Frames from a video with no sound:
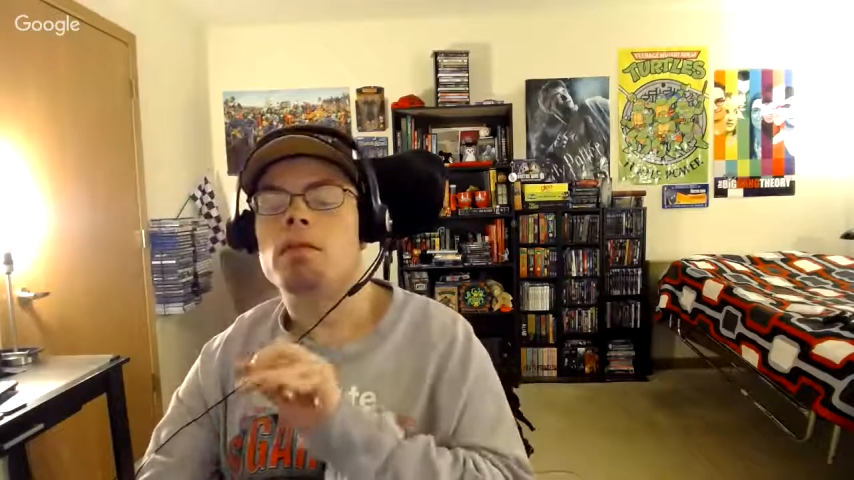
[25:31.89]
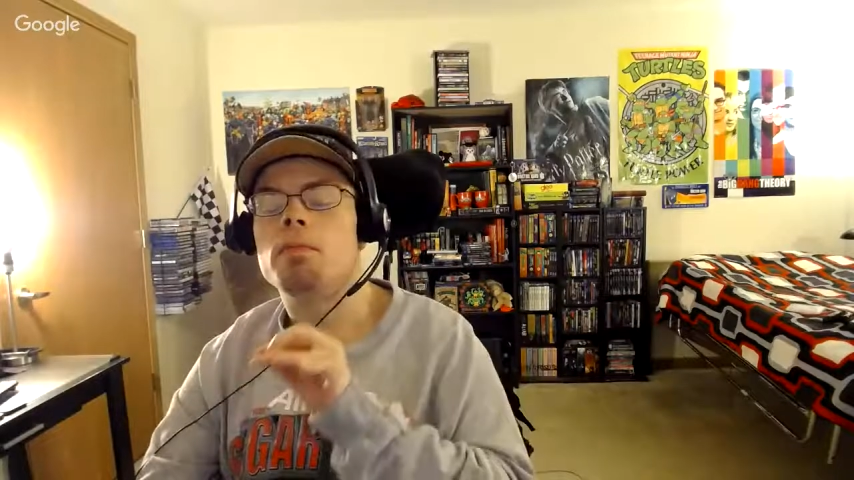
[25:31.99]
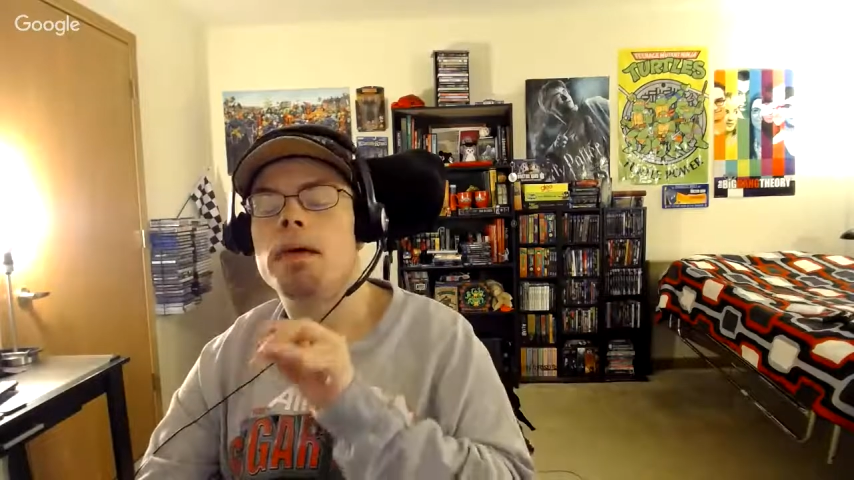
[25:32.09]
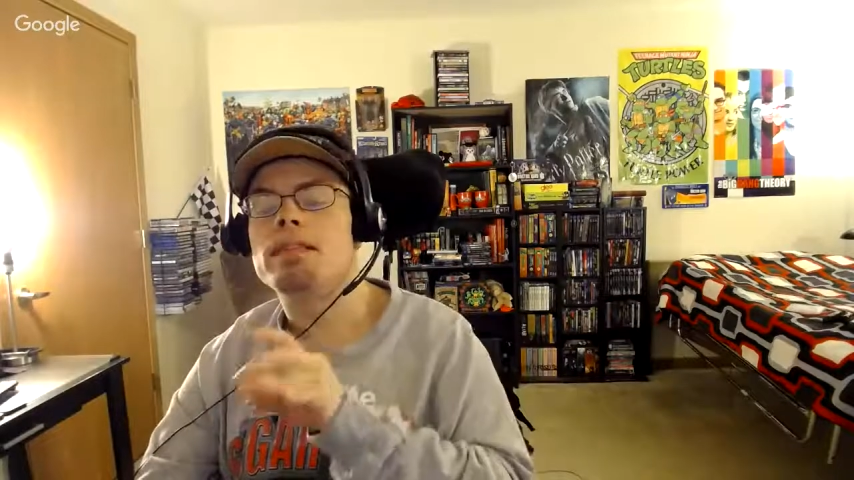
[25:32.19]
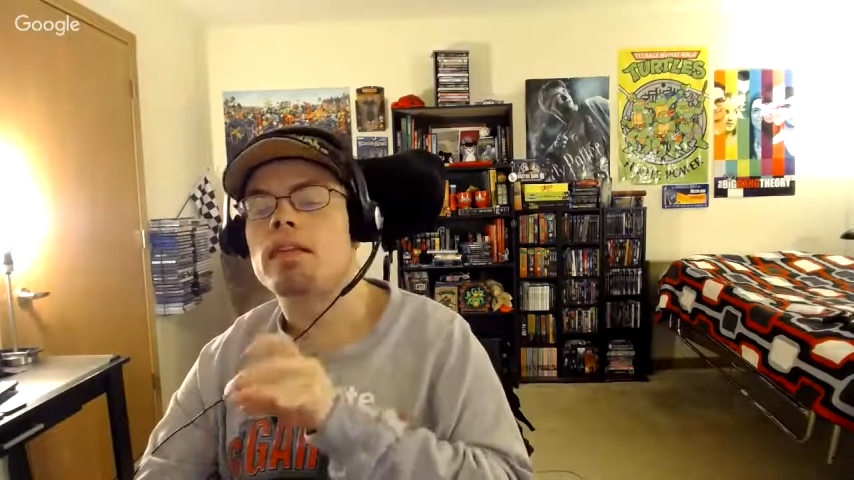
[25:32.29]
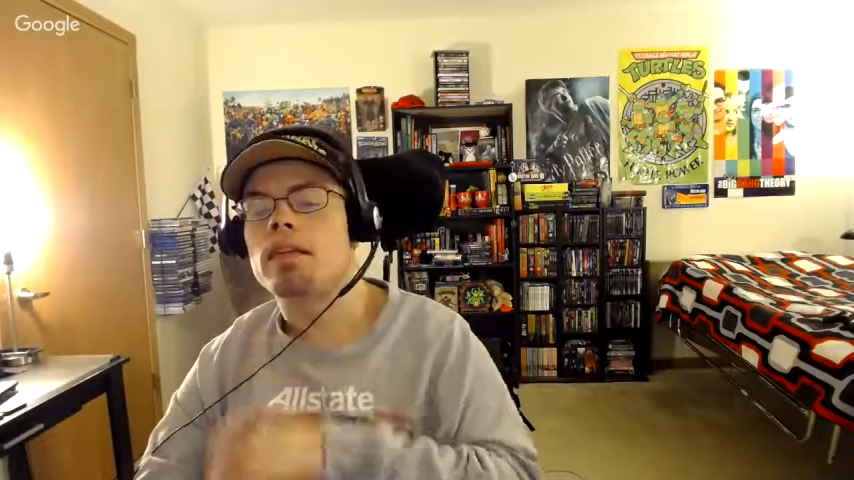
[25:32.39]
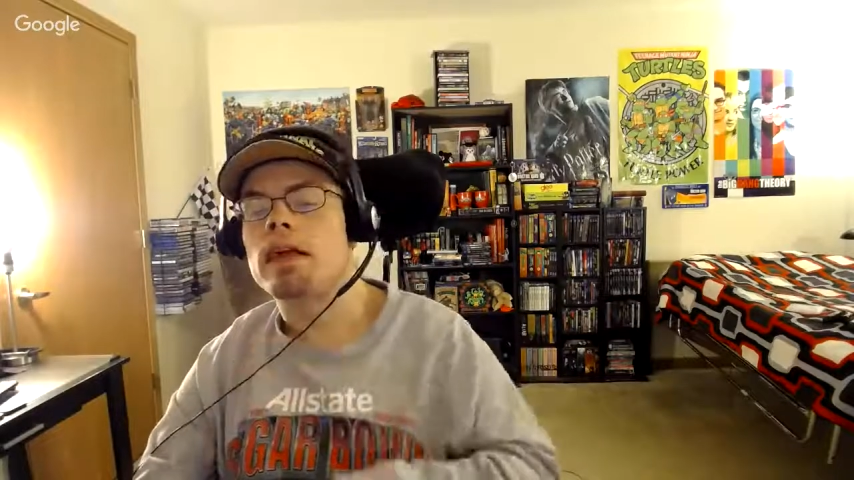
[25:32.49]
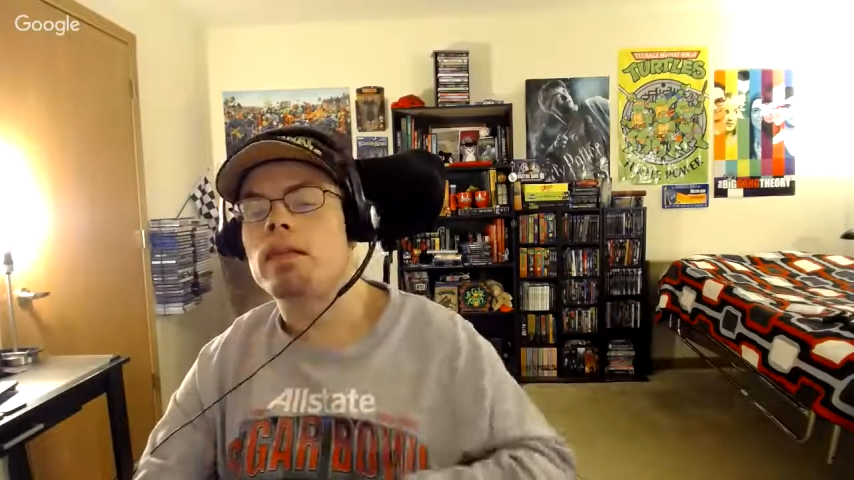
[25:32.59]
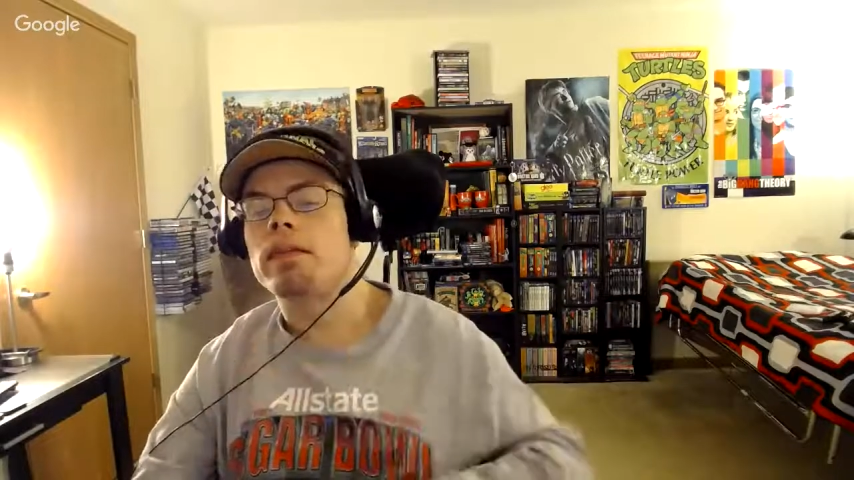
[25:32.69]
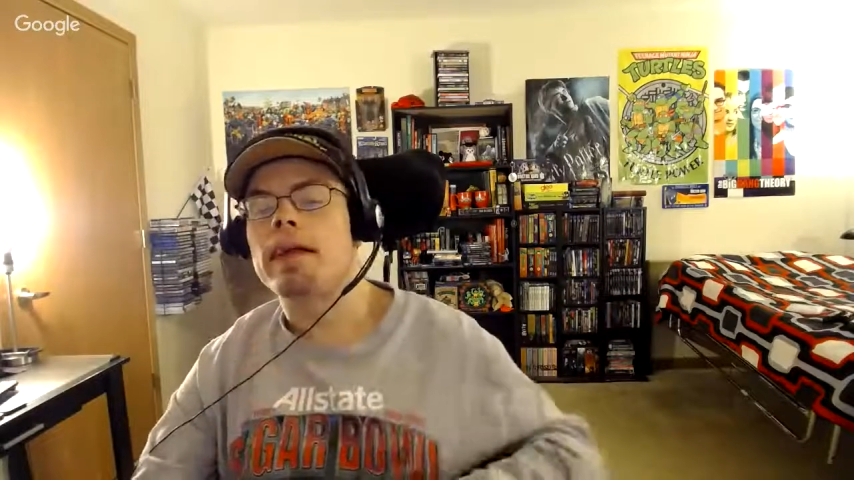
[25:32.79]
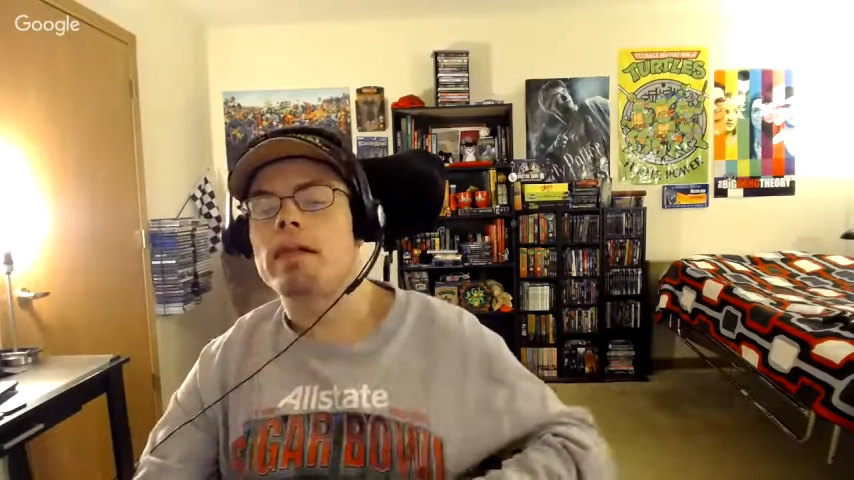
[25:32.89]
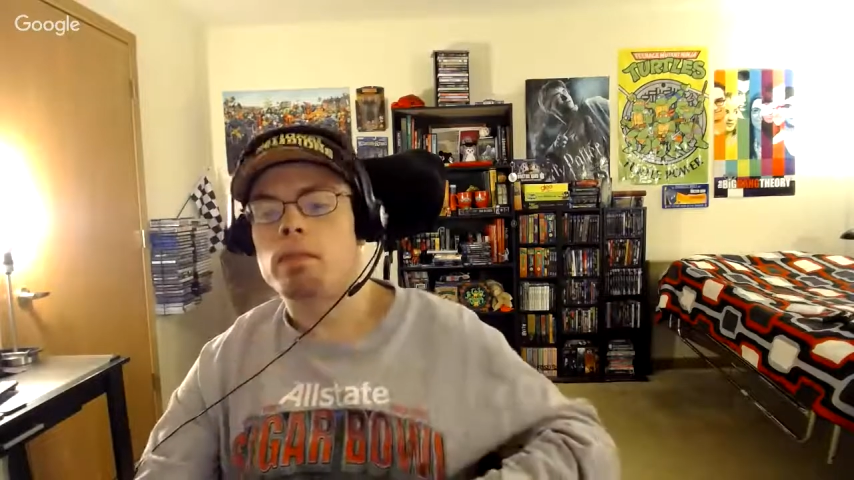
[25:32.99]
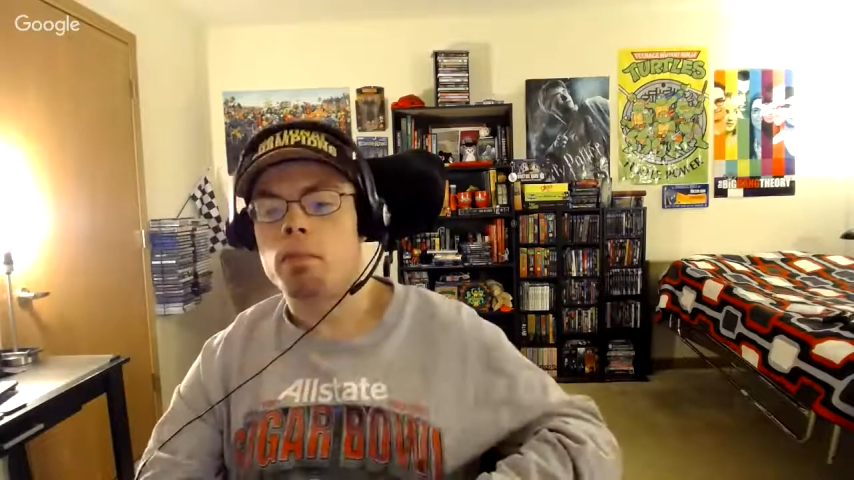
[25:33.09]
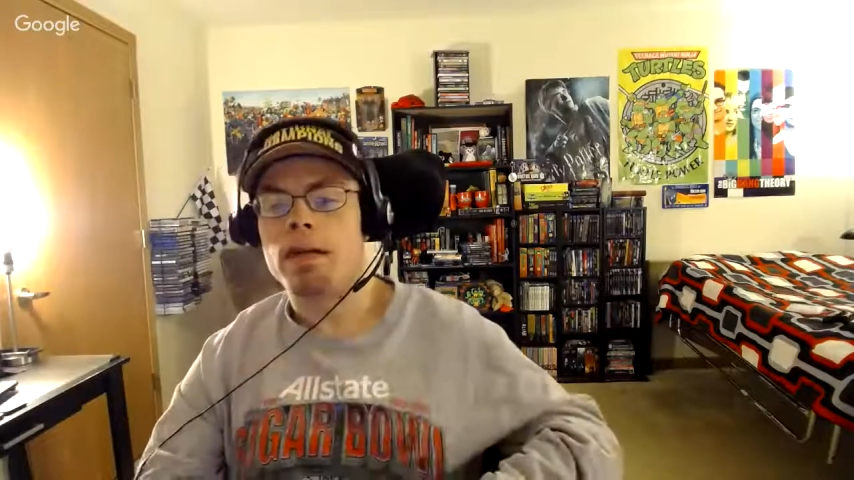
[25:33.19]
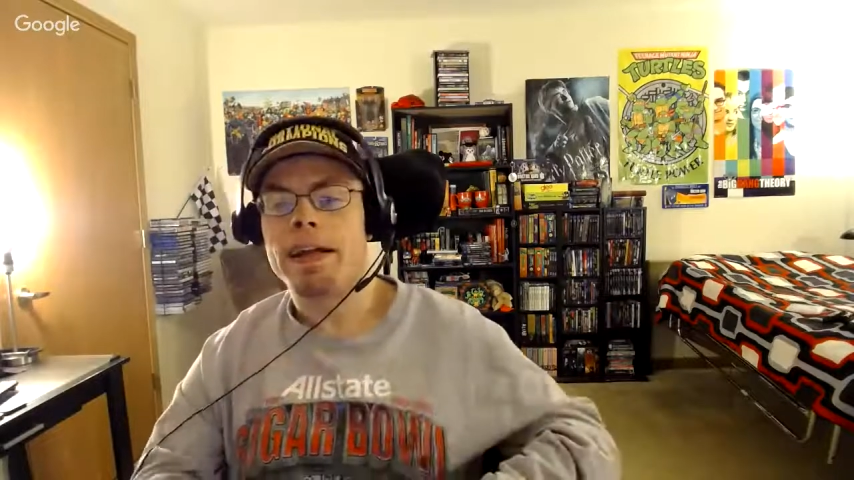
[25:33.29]
basically Undertaker's
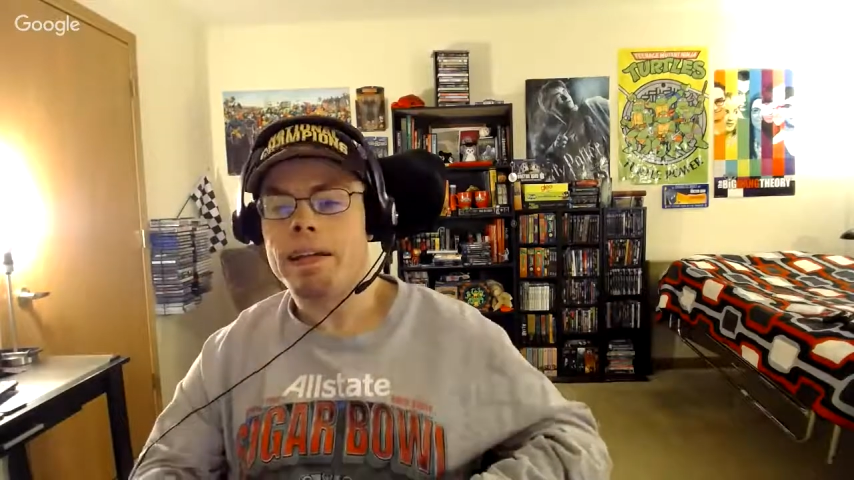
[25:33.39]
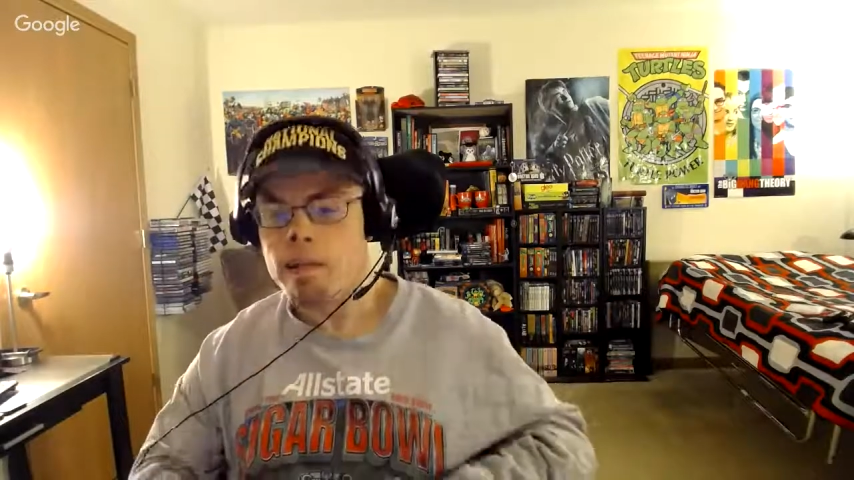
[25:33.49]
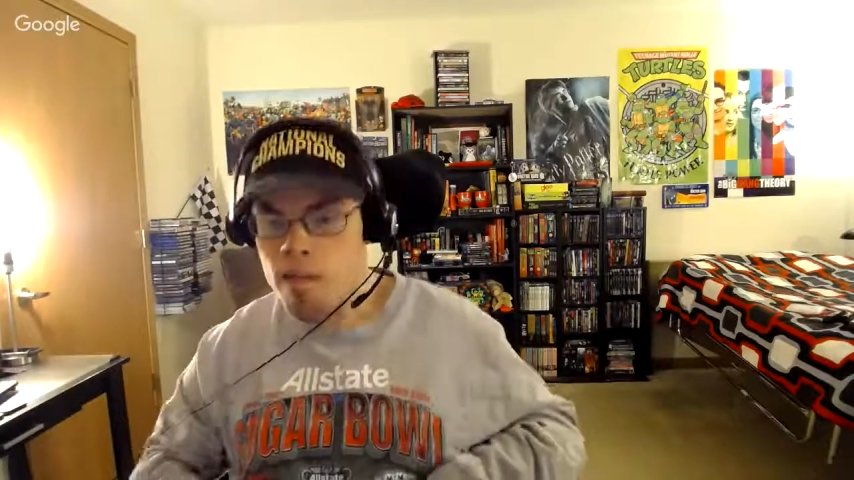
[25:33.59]
brand.